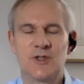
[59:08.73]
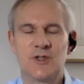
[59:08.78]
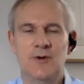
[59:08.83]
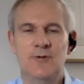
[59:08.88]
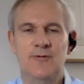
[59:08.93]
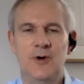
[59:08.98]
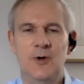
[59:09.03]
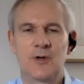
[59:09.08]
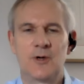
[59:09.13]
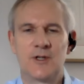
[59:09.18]
so
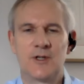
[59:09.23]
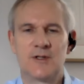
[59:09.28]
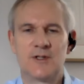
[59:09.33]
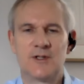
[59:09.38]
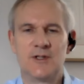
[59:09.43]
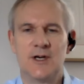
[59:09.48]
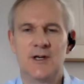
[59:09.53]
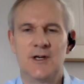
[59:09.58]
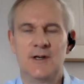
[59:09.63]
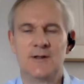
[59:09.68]

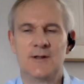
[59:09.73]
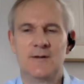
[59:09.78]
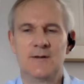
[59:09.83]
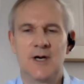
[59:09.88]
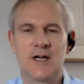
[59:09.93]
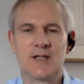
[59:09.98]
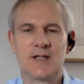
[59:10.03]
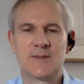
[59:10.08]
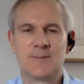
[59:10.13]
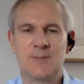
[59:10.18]
focused on
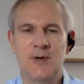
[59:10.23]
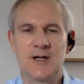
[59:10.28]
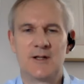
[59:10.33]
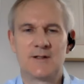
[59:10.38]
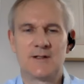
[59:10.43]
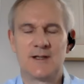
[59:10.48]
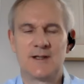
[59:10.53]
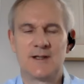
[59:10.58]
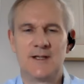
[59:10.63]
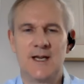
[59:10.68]

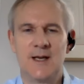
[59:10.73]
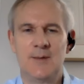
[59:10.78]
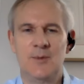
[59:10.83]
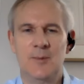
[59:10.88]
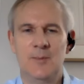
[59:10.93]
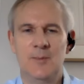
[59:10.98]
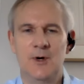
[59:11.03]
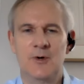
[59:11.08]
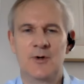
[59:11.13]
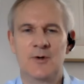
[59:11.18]
hotspots and cable
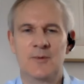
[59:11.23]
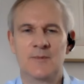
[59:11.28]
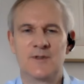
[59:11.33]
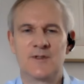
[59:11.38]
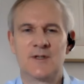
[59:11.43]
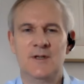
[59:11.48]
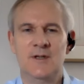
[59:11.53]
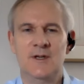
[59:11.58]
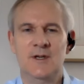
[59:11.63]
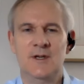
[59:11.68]
modems.